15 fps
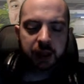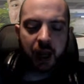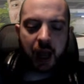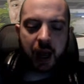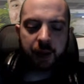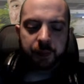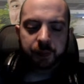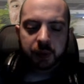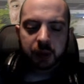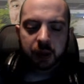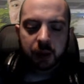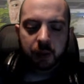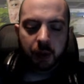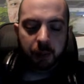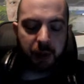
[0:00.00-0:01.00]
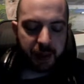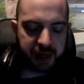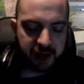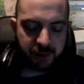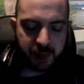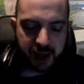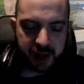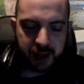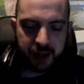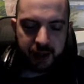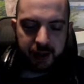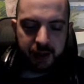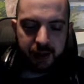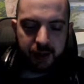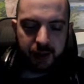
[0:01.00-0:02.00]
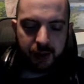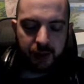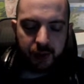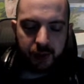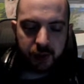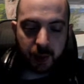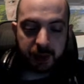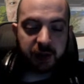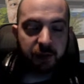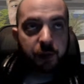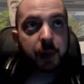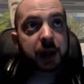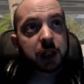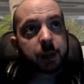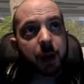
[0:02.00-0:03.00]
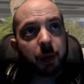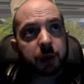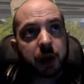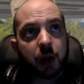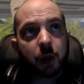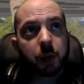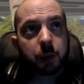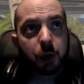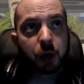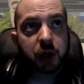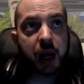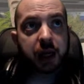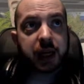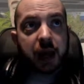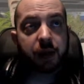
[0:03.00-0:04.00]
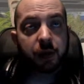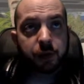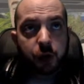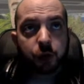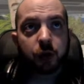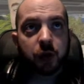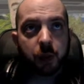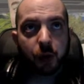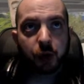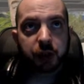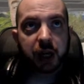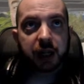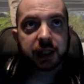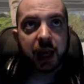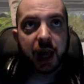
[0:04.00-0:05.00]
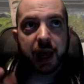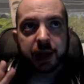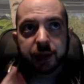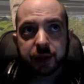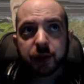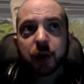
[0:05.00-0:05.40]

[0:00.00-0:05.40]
But they give me so much information about what's going on with the project and the future of the project, and